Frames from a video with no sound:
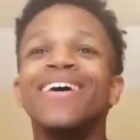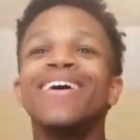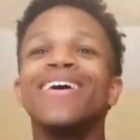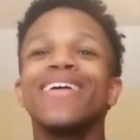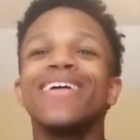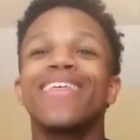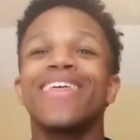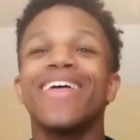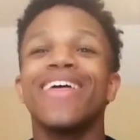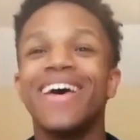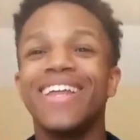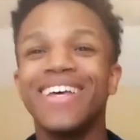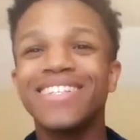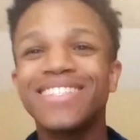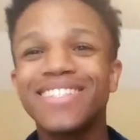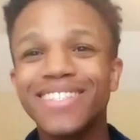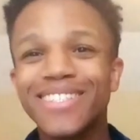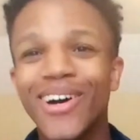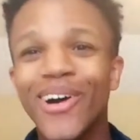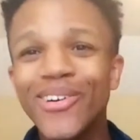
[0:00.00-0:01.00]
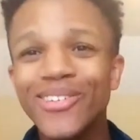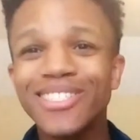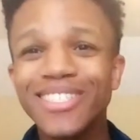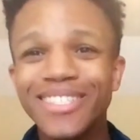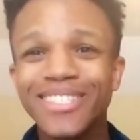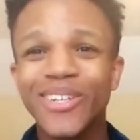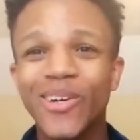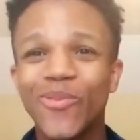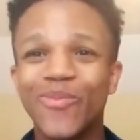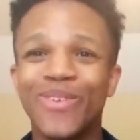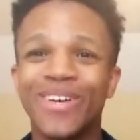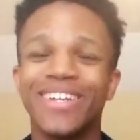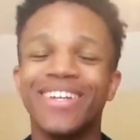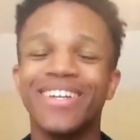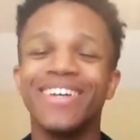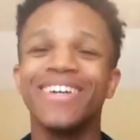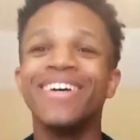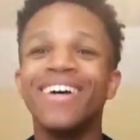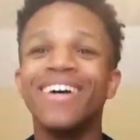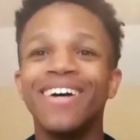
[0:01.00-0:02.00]
That is so stupid.
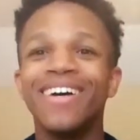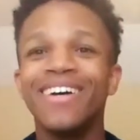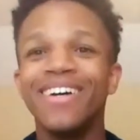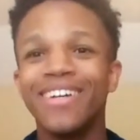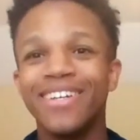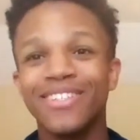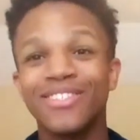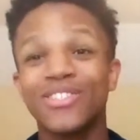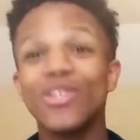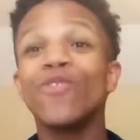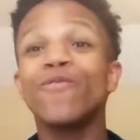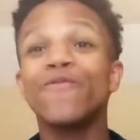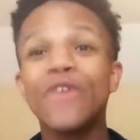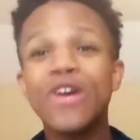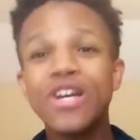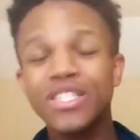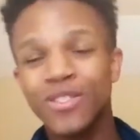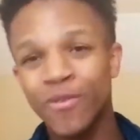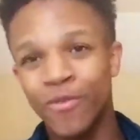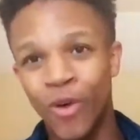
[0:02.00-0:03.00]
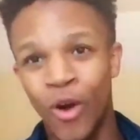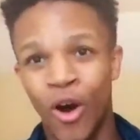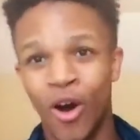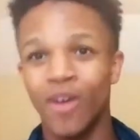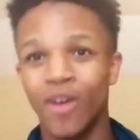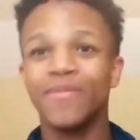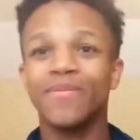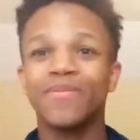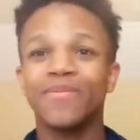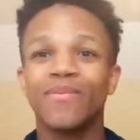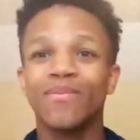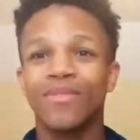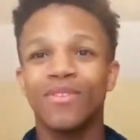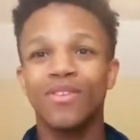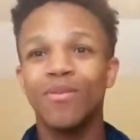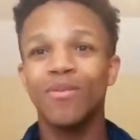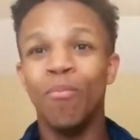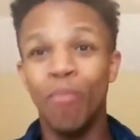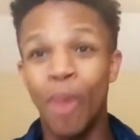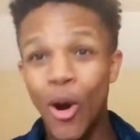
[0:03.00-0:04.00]
So, first of all,
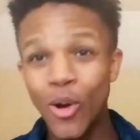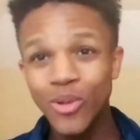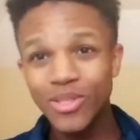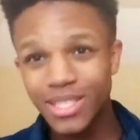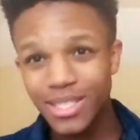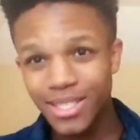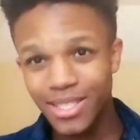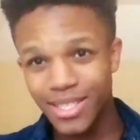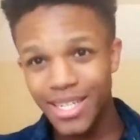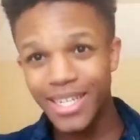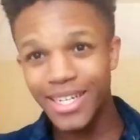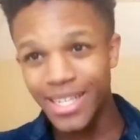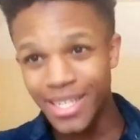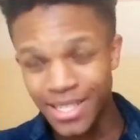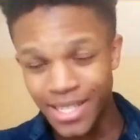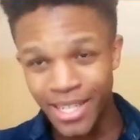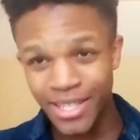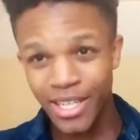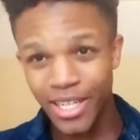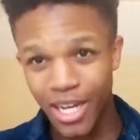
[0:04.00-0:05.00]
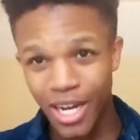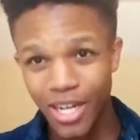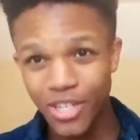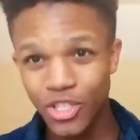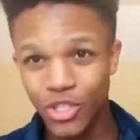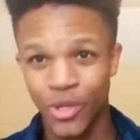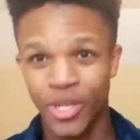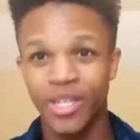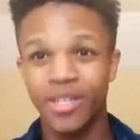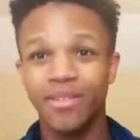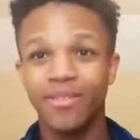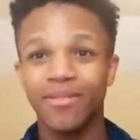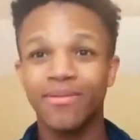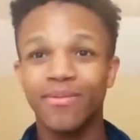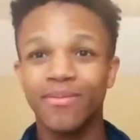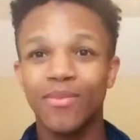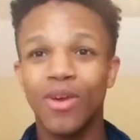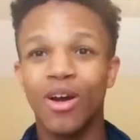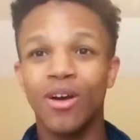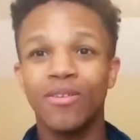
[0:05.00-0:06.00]
most cities in the country
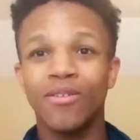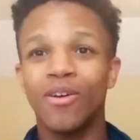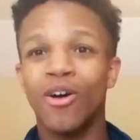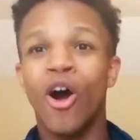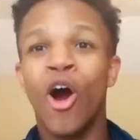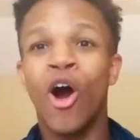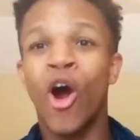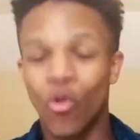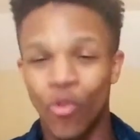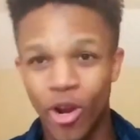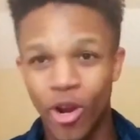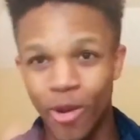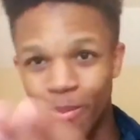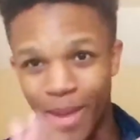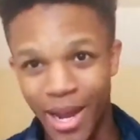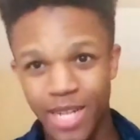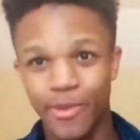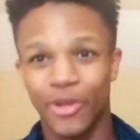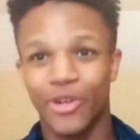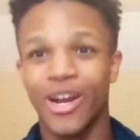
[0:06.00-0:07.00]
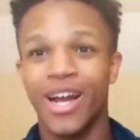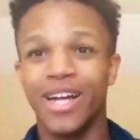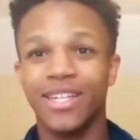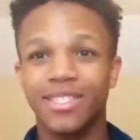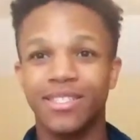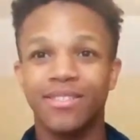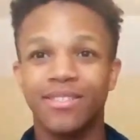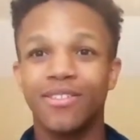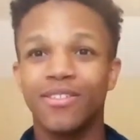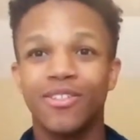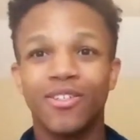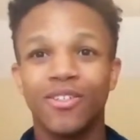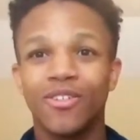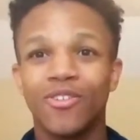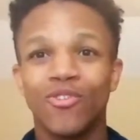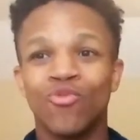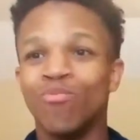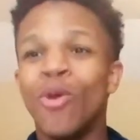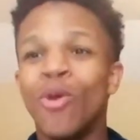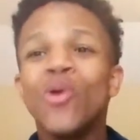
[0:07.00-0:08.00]
are run by Democrats.
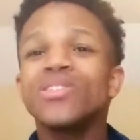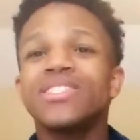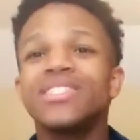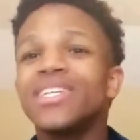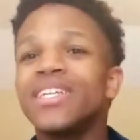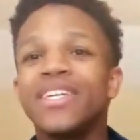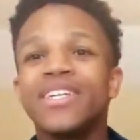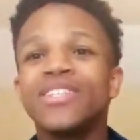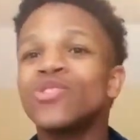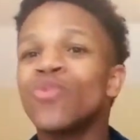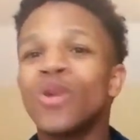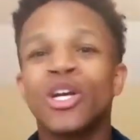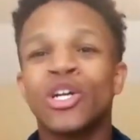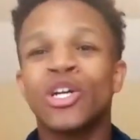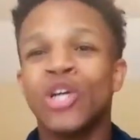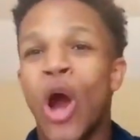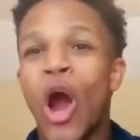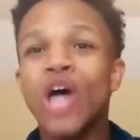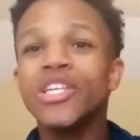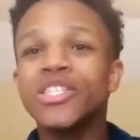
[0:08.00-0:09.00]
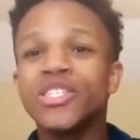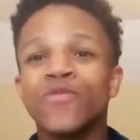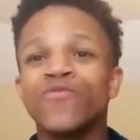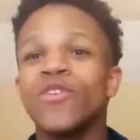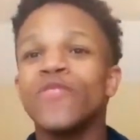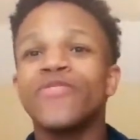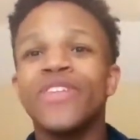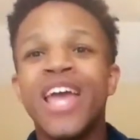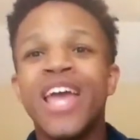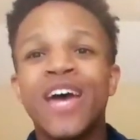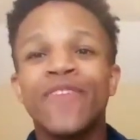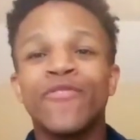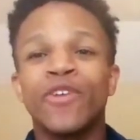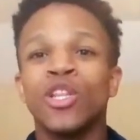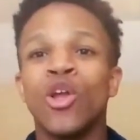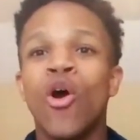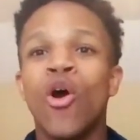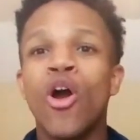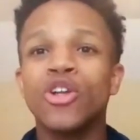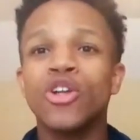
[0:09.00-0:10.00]
Most cities, regardless of if they have a
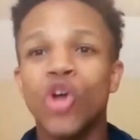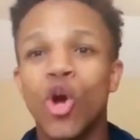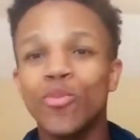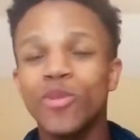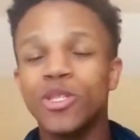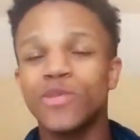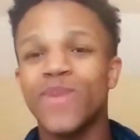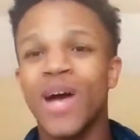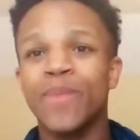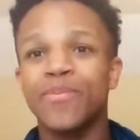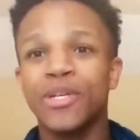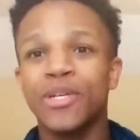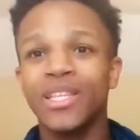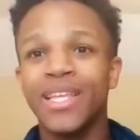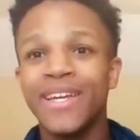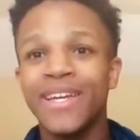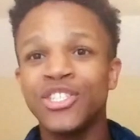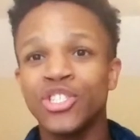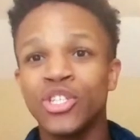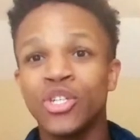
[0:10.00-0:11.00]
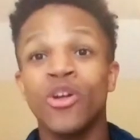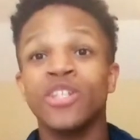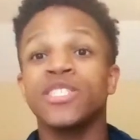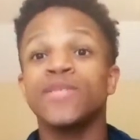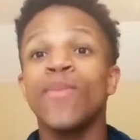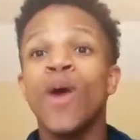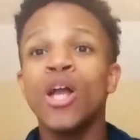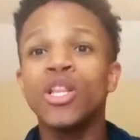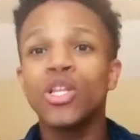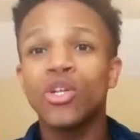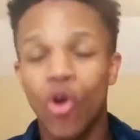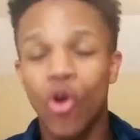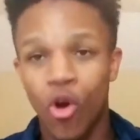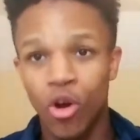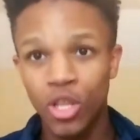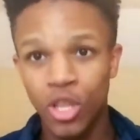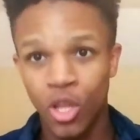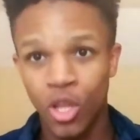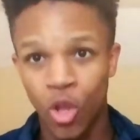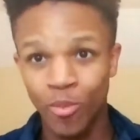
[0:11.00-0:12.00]
large homeless population or a smaller
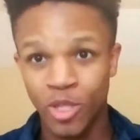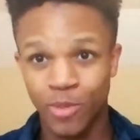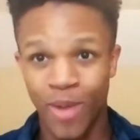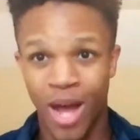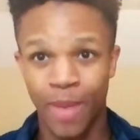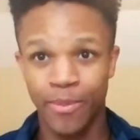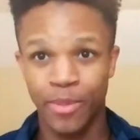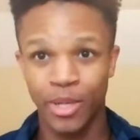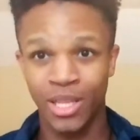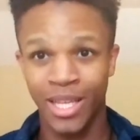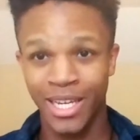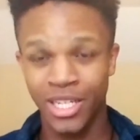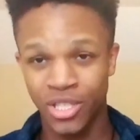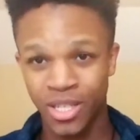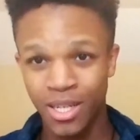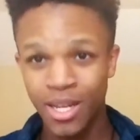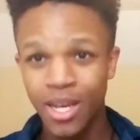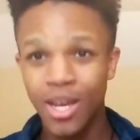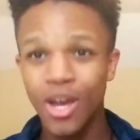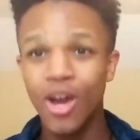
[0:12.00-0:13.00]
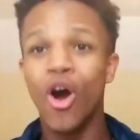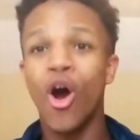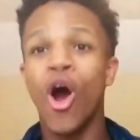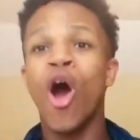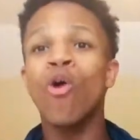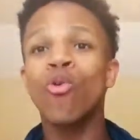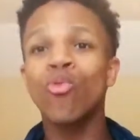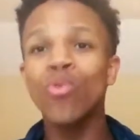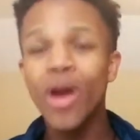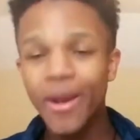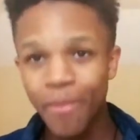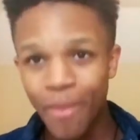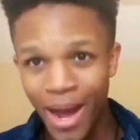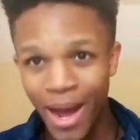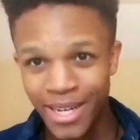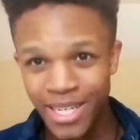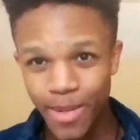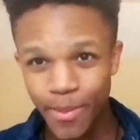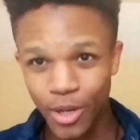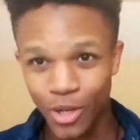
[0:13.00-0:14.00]
homeless population, are run by
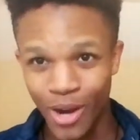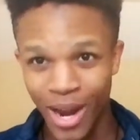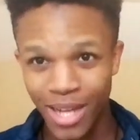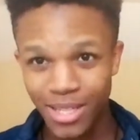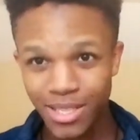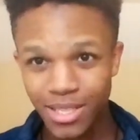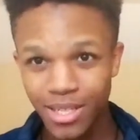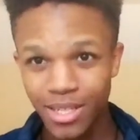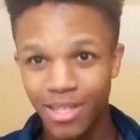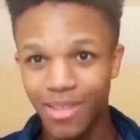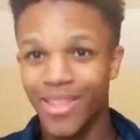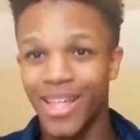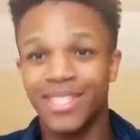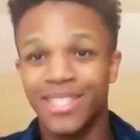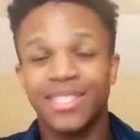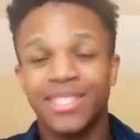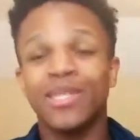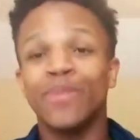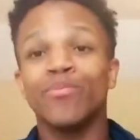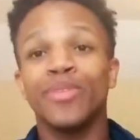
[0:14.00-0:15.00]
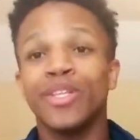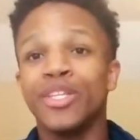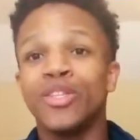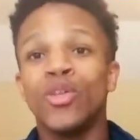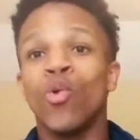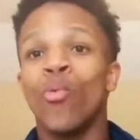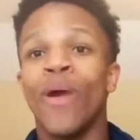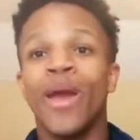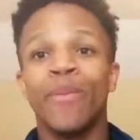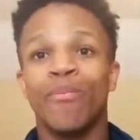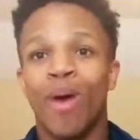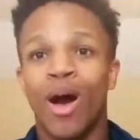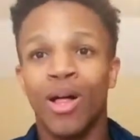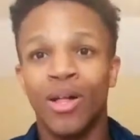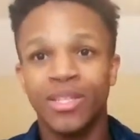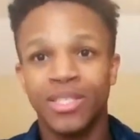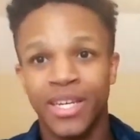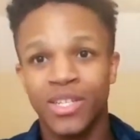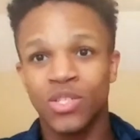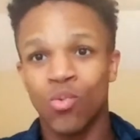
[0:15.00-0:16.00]
Democrats. That's simply the way
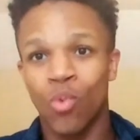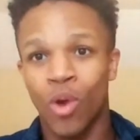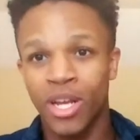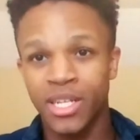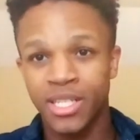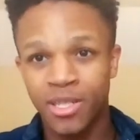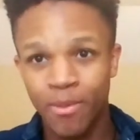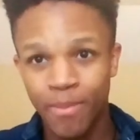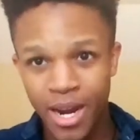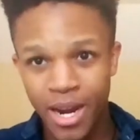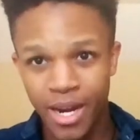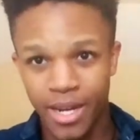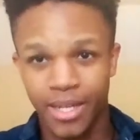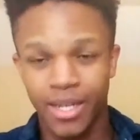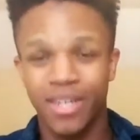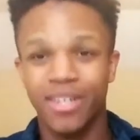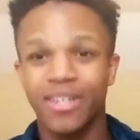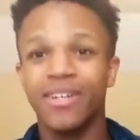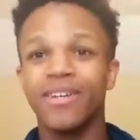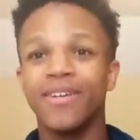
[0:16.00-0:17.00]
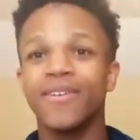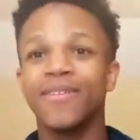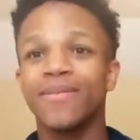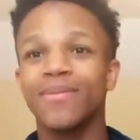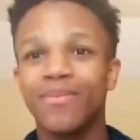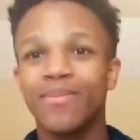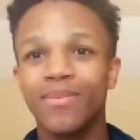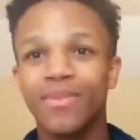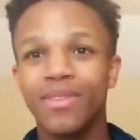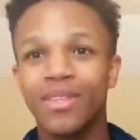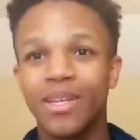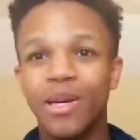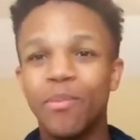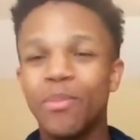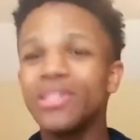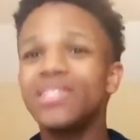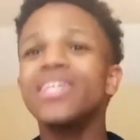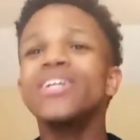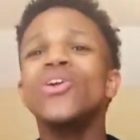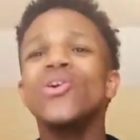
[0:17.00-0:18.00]
politics works in America.
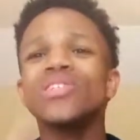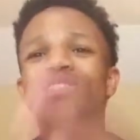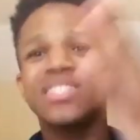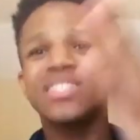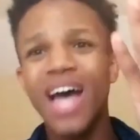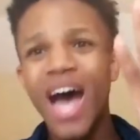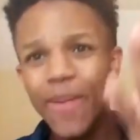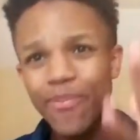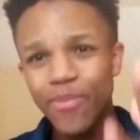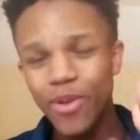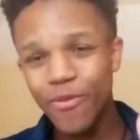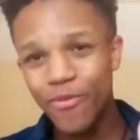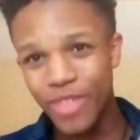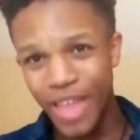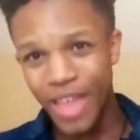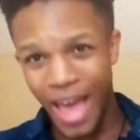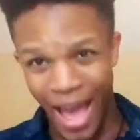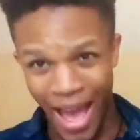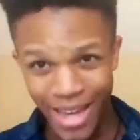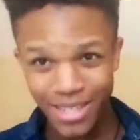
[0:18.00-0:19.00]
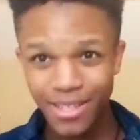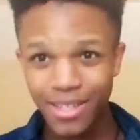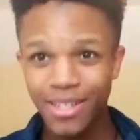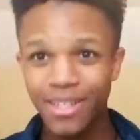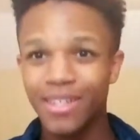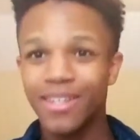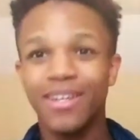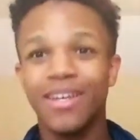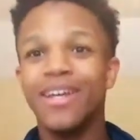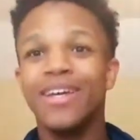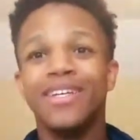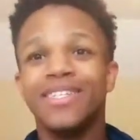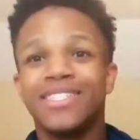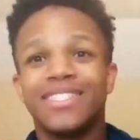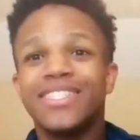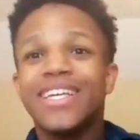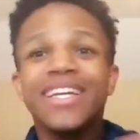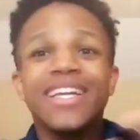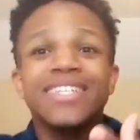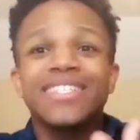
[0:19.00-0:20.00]
But then on top of that,
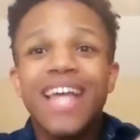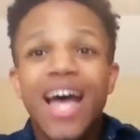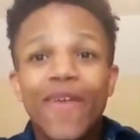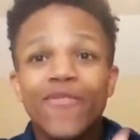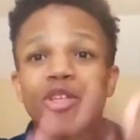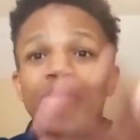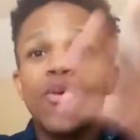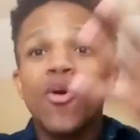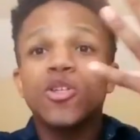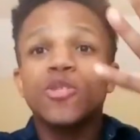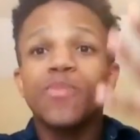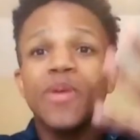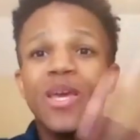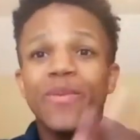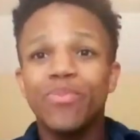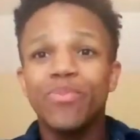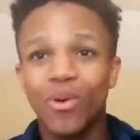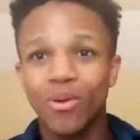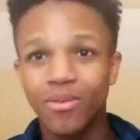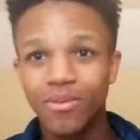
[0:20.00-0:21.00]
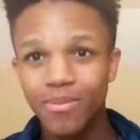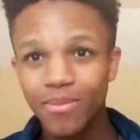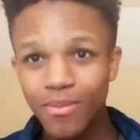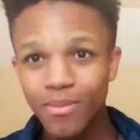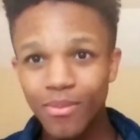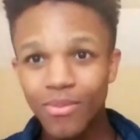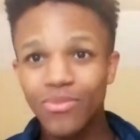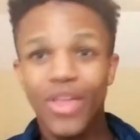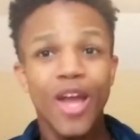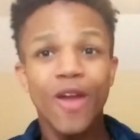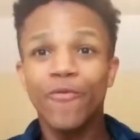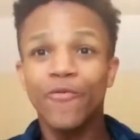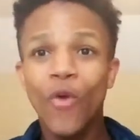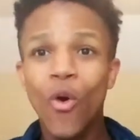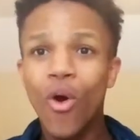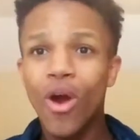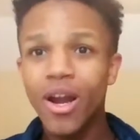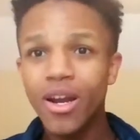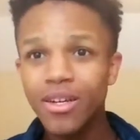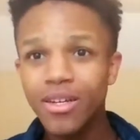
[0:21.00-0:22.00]
cities have the most people.
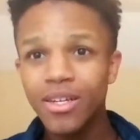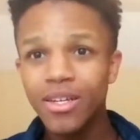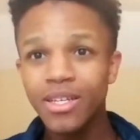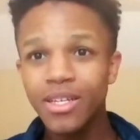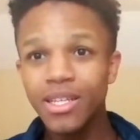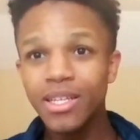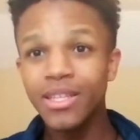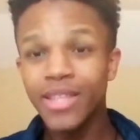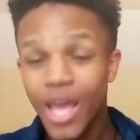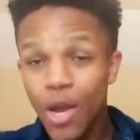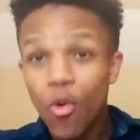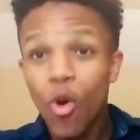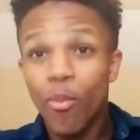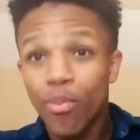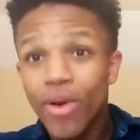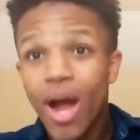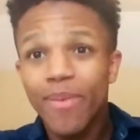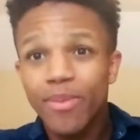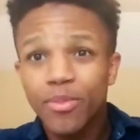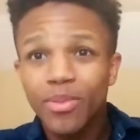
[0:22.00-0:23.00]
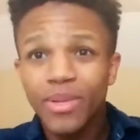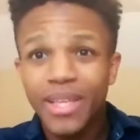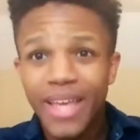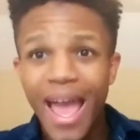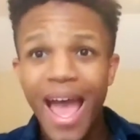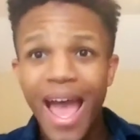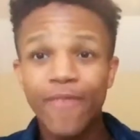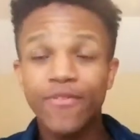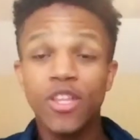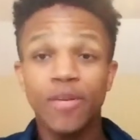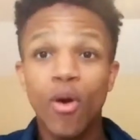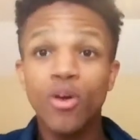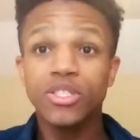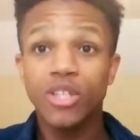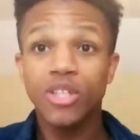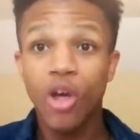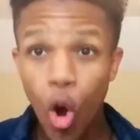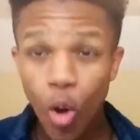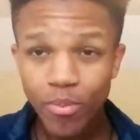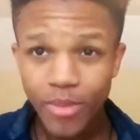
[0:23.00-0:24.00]
Therefore, they will probably have the most
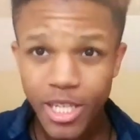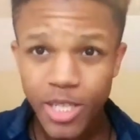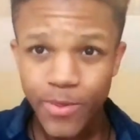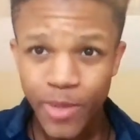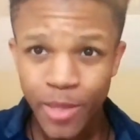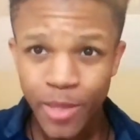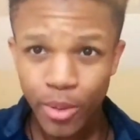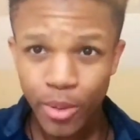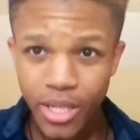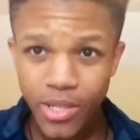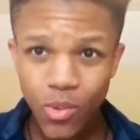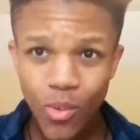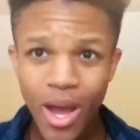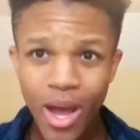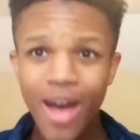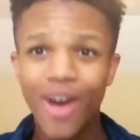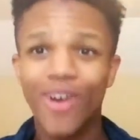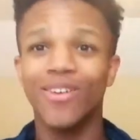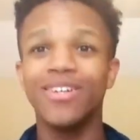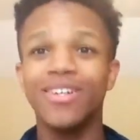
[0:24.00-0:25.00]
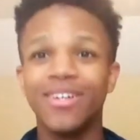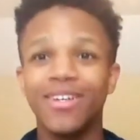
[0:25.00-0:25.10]
homeless people as well.